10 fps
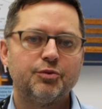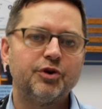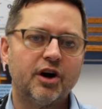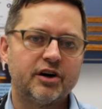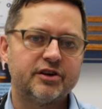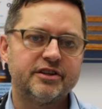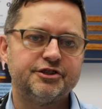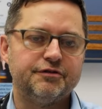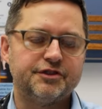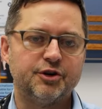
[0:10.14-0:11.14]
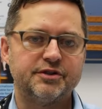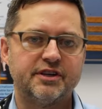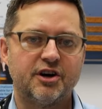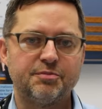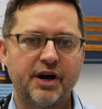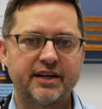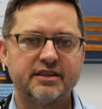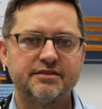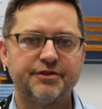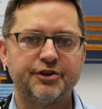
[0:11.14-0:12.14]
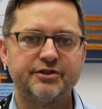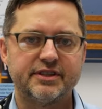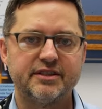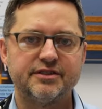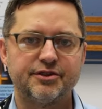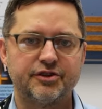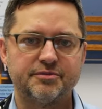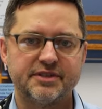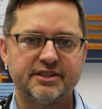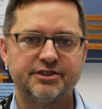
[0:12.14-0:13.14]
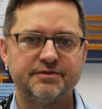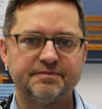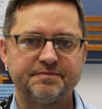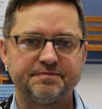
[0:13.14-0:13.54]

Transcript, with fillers: We're honored that you've chosen our practice for your son's circumcision.